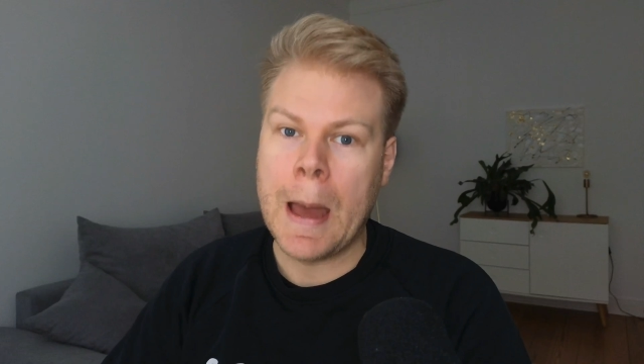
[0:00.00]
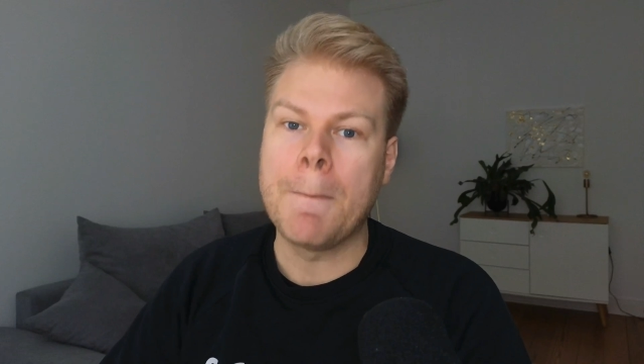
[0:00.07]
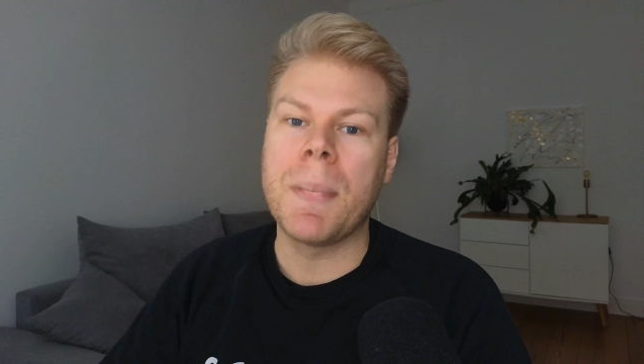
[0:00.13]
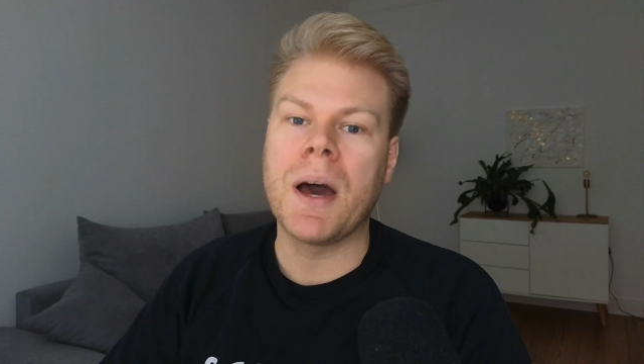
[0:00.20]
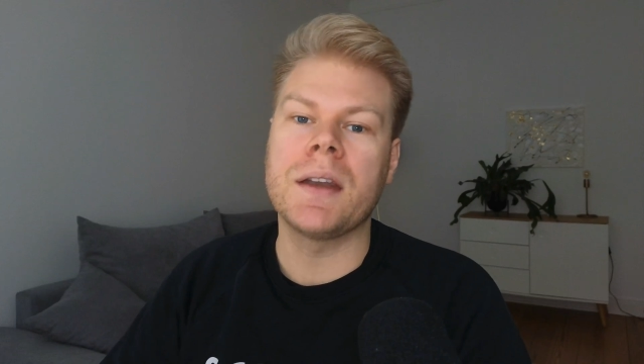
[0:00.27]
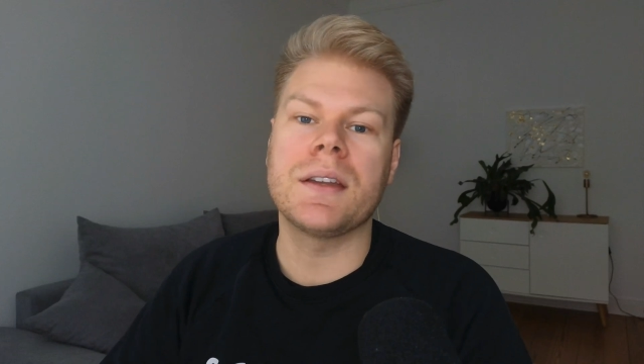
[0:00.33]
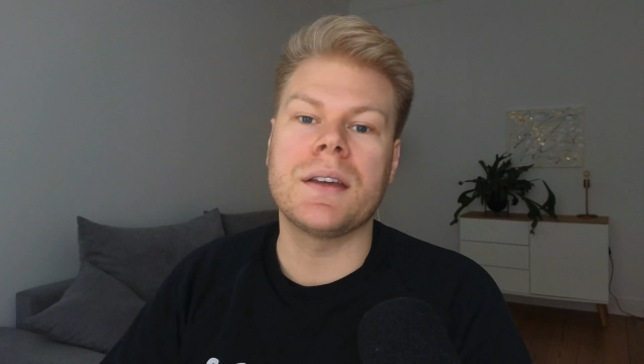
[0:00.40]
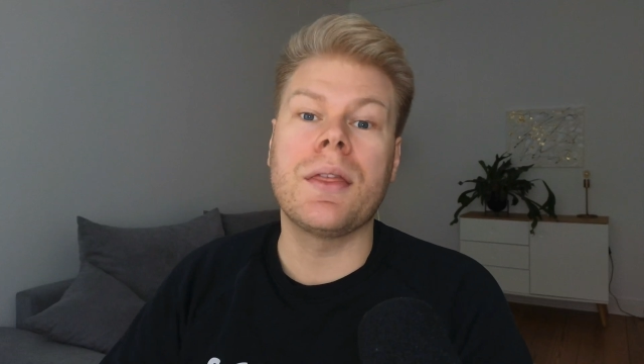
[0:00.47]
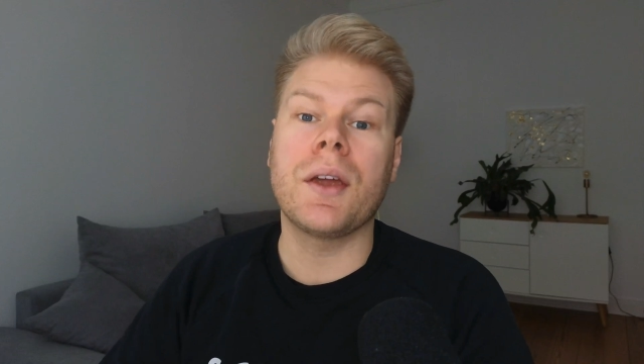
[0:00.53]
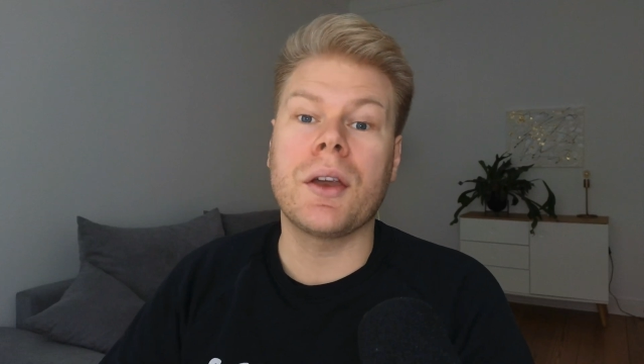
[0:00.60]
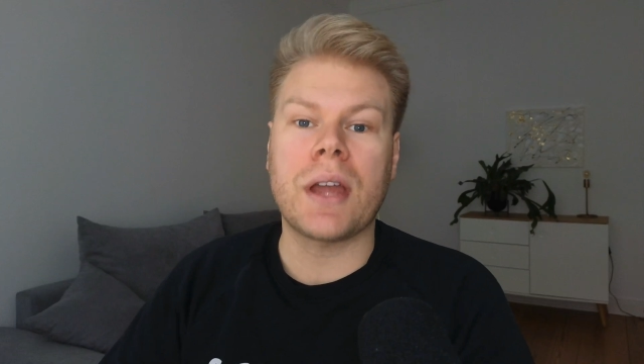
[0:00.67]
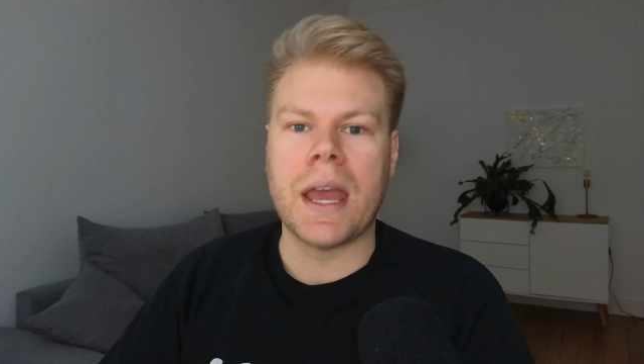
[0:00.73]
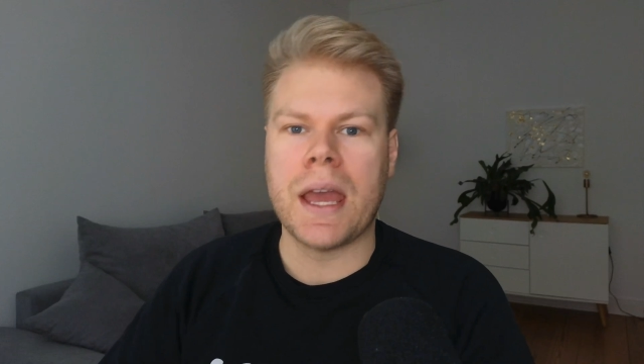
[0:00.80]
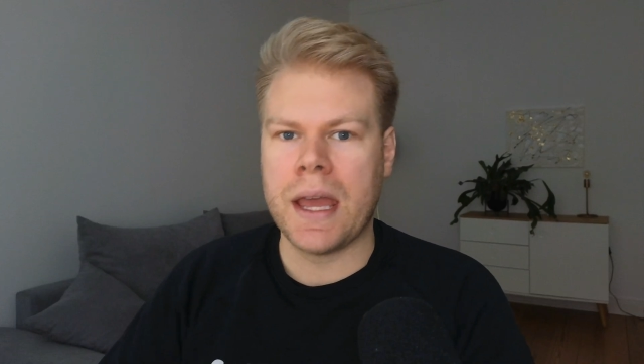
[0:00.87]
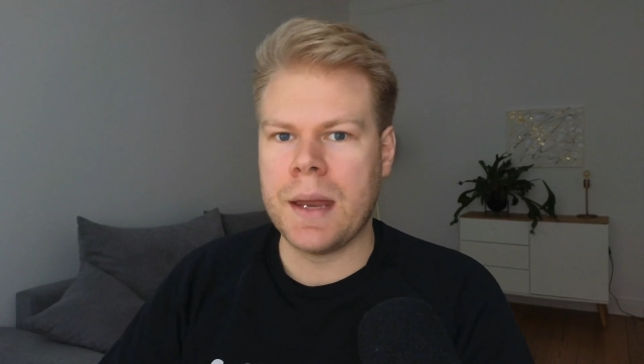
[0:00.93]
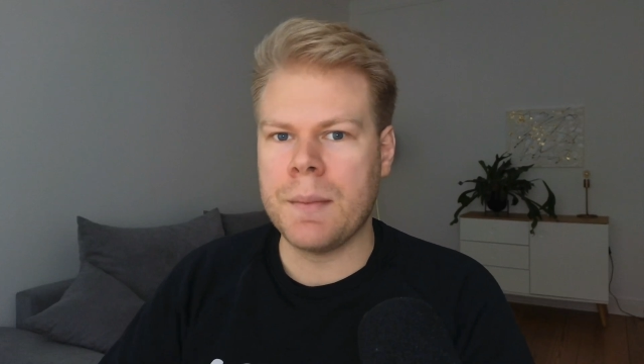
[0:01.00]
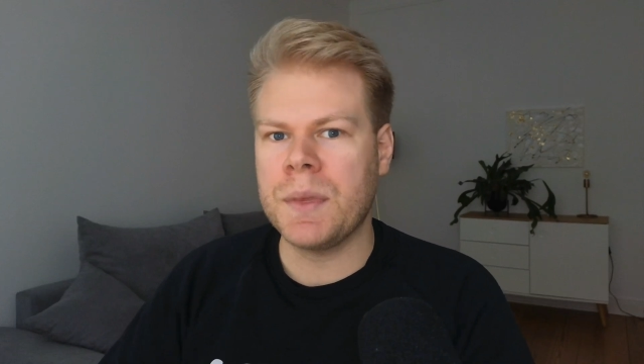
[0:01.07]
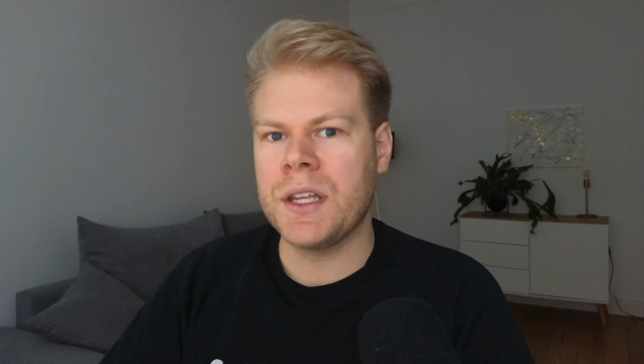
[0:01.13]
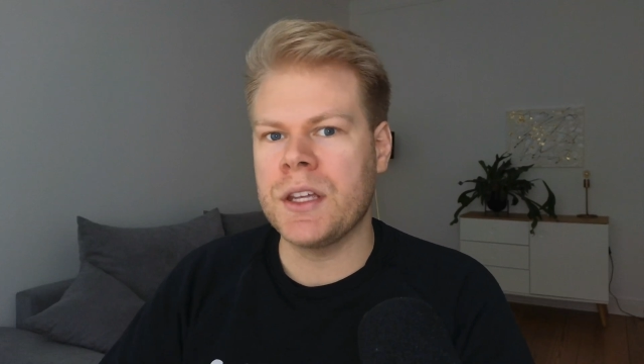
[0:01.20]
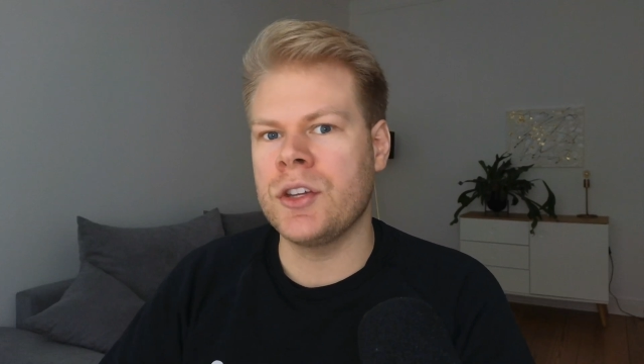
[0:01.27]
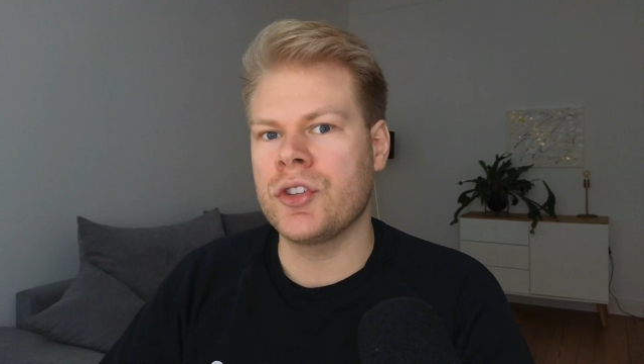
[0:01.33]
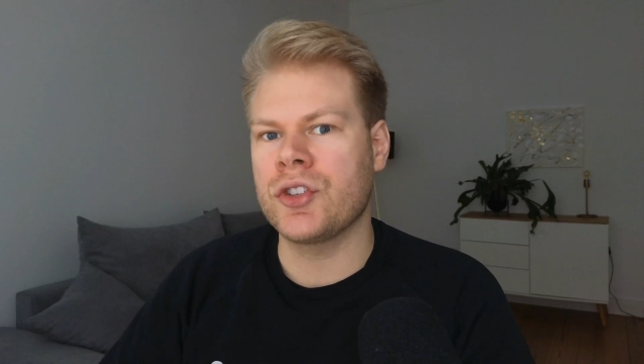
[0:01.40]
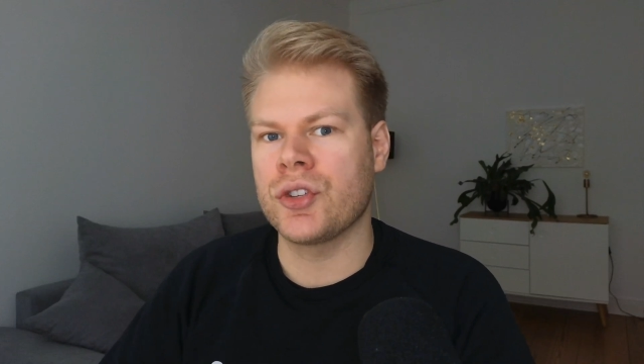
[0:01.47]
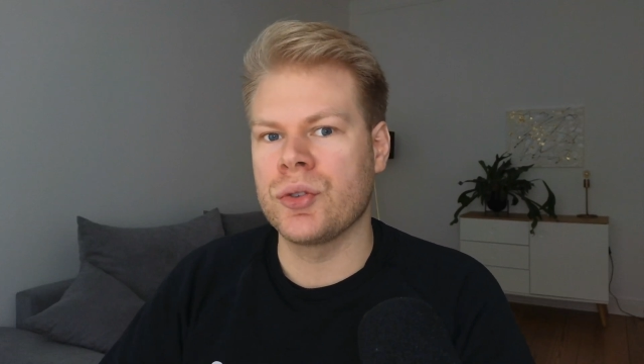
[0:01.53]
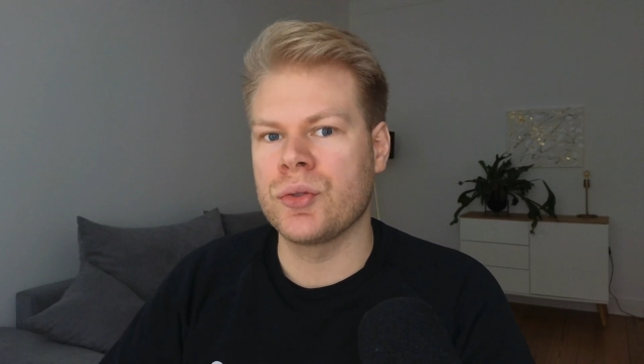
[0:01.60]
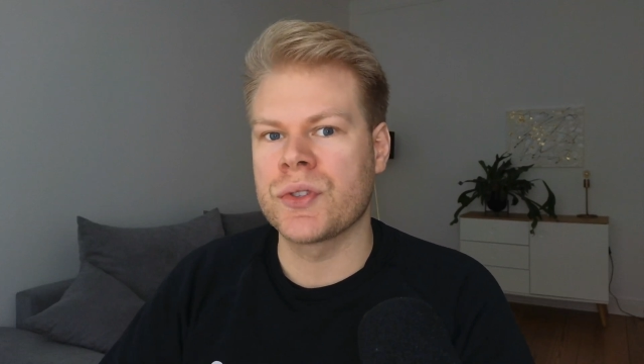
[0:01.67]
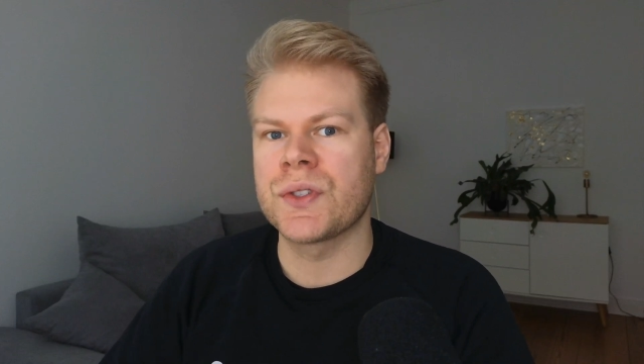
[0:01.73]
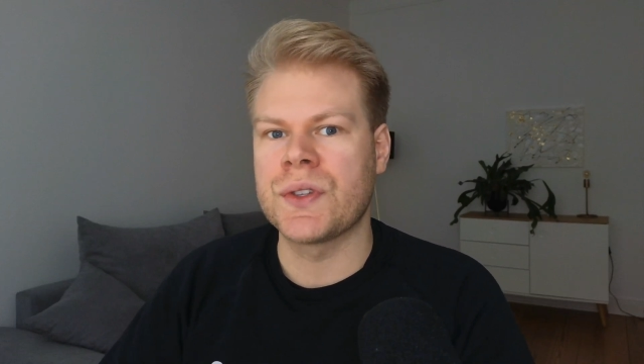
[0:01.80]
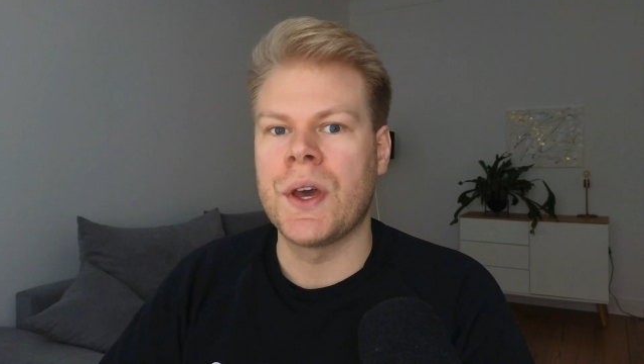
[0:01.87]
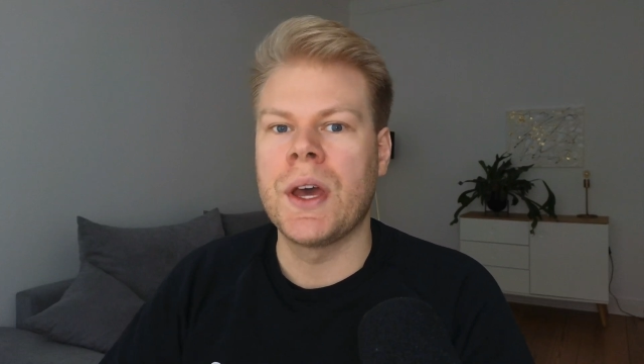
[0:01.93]
But there can be
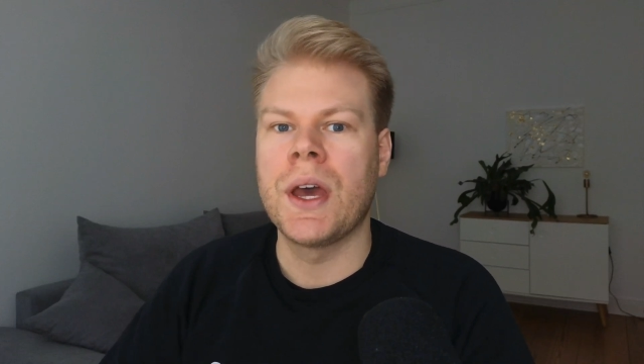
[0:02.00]
issues,